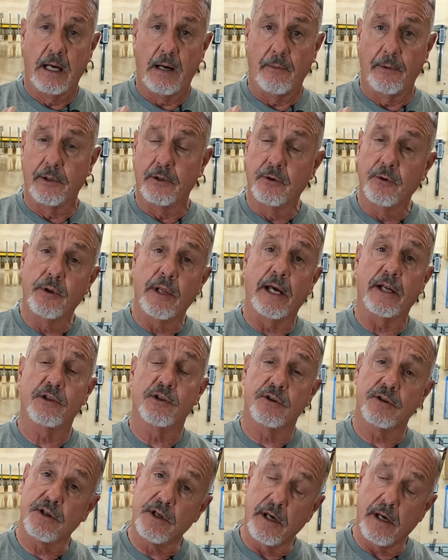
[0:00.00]
I want to do
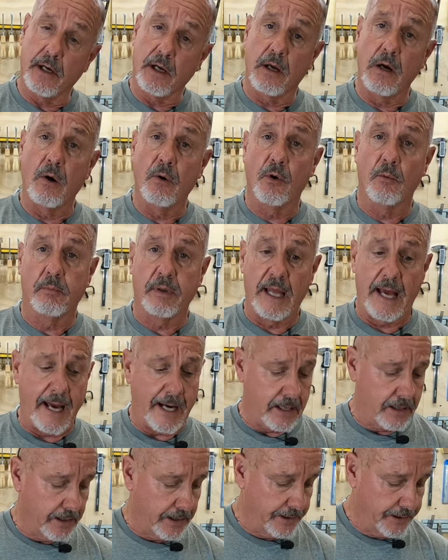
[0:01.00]
that just to get a coat of
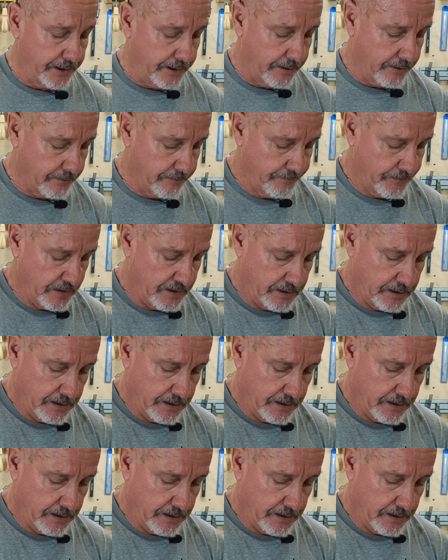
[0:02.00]
black on there.